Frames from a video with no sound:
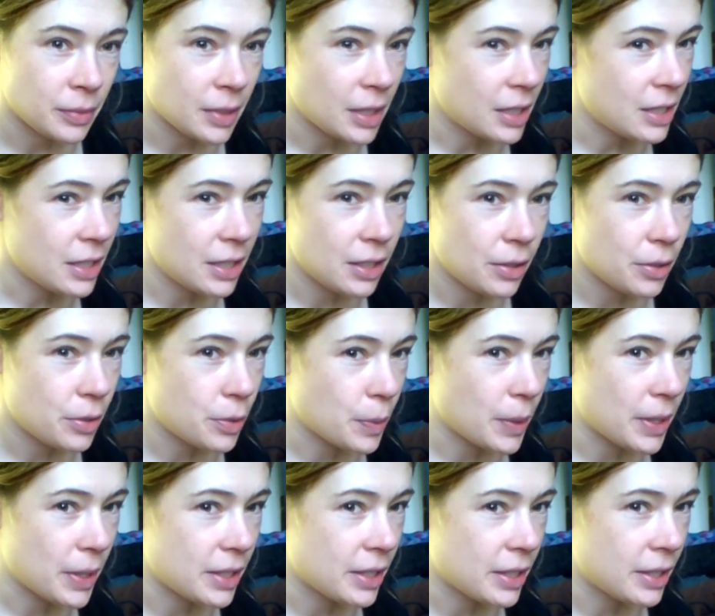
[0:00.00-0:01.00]
I didn't lose
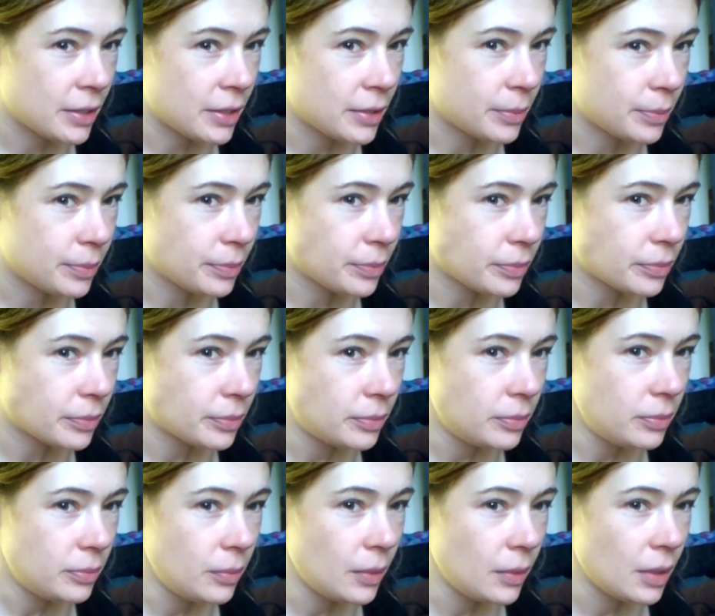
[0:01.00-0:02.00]
weight yet.
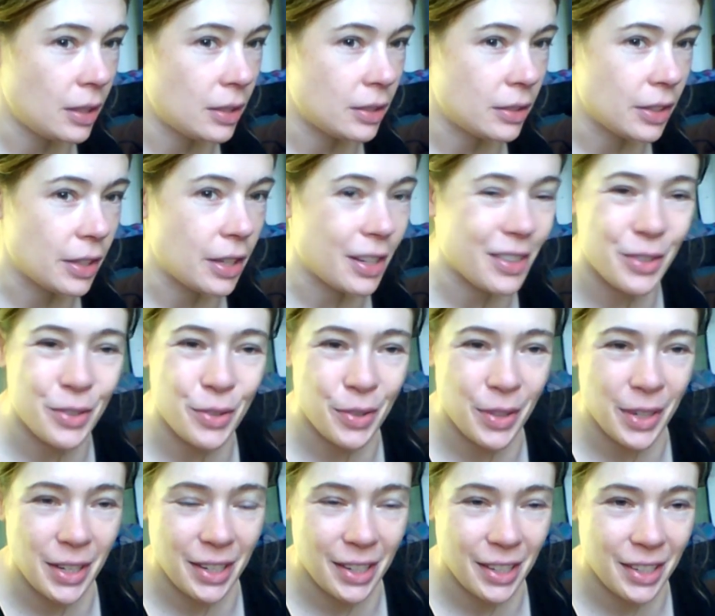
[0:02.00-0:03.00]
On the
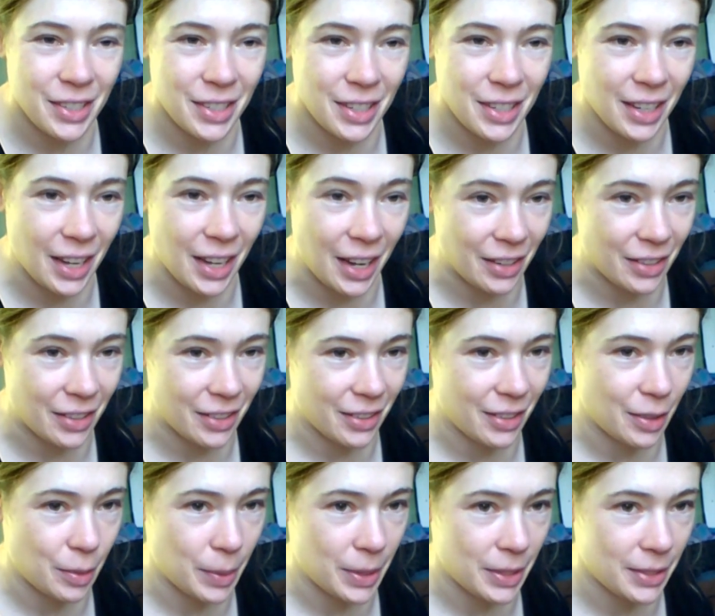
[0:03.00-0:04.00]
contrary, I actually gained a
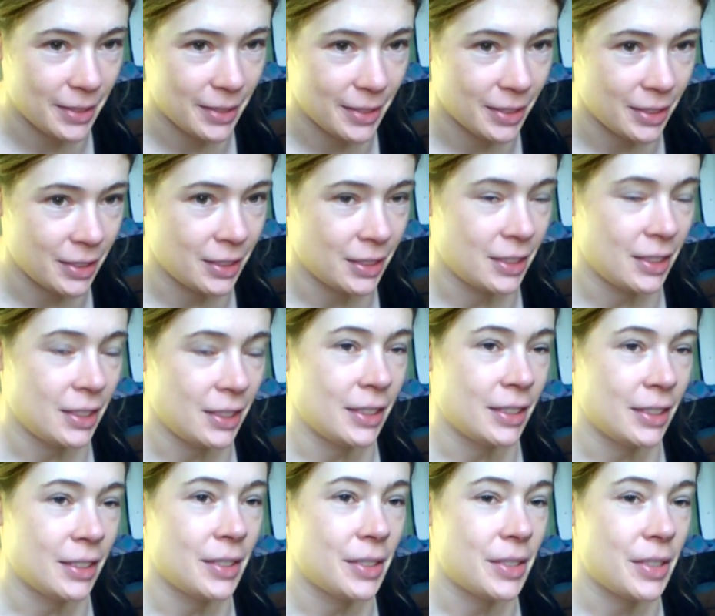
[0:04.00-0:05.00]
little bit.
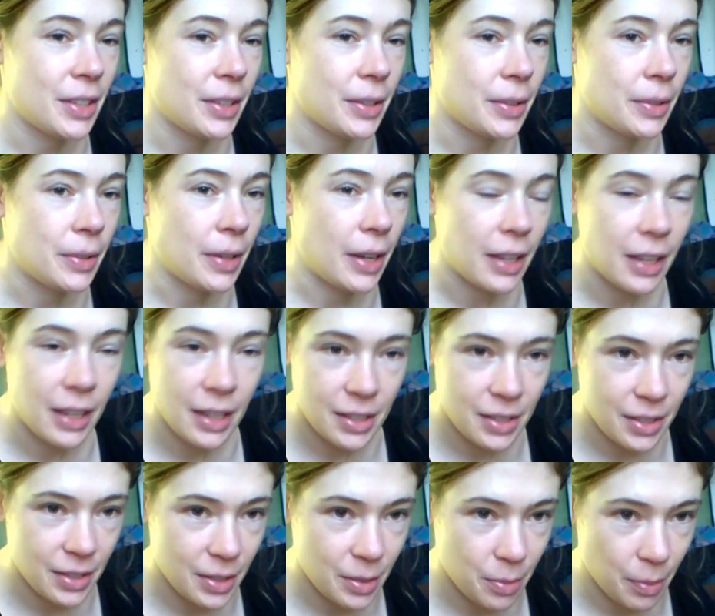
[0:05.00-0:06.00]
So I
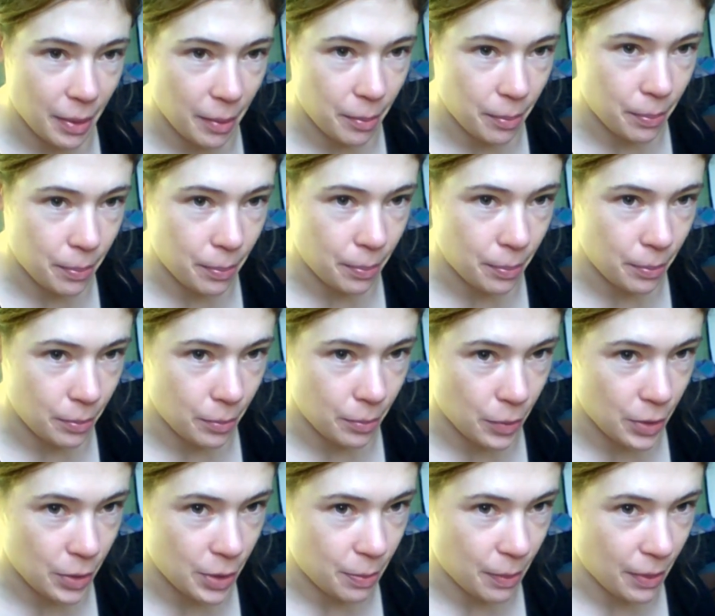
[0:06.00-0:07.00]
guess it's my
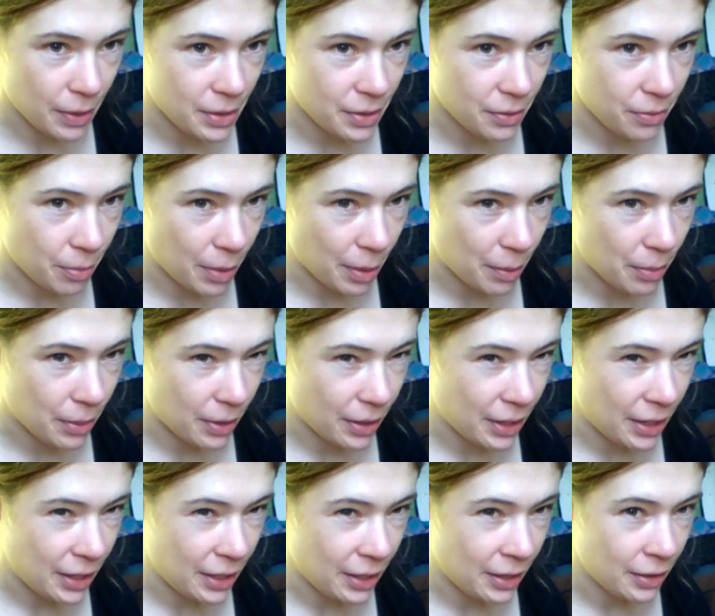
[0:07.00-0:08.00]
response of my
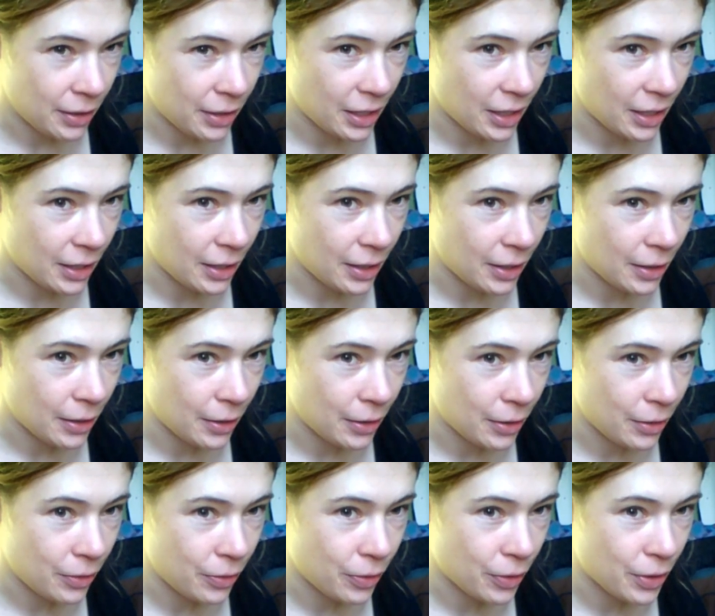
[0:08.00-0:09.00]
body
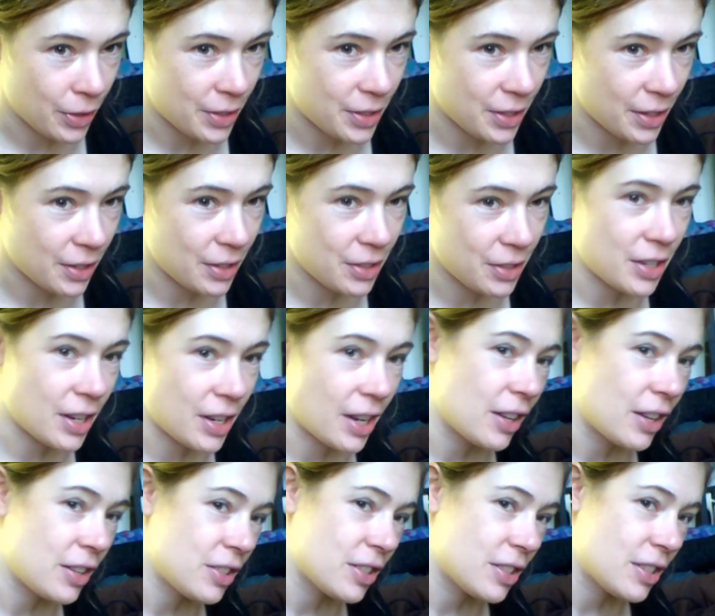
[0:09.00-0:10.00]
for the sudden
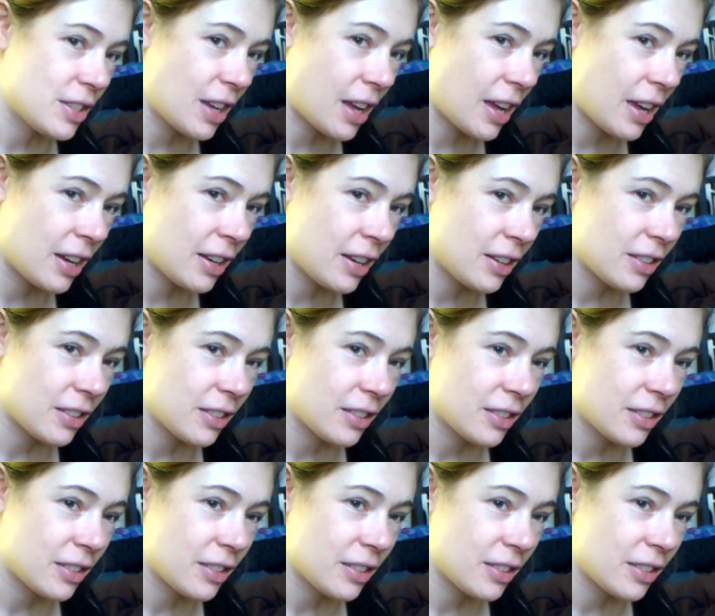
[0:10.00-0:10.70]
change in diet.